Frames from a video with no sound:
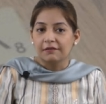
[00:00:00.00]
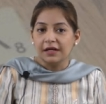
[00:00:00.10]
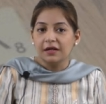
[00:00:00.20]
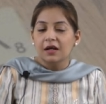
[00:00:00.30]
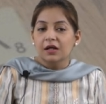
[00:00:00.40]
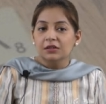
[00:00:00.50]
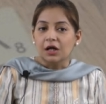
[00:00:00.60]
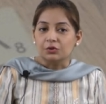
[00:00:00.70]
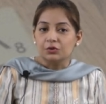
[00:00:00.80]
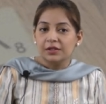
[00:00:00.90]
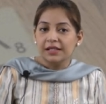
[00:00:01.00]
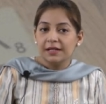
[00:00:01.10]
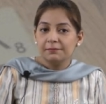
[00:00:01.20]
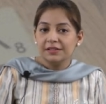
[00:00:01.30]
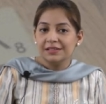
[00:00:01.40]
right. Now to
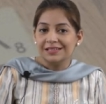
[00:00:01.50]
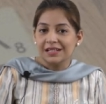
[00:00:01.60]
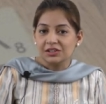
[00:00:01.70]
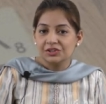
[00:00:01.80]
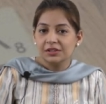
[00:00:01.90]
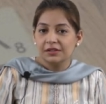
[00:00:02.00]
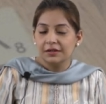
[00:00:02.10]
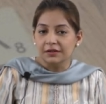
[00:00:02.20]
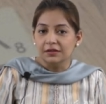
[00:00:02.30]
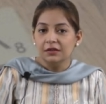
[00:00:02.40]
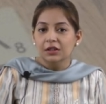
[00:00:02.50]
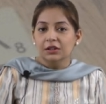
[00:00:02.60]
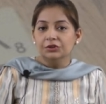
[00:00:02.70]
claim the deduction here,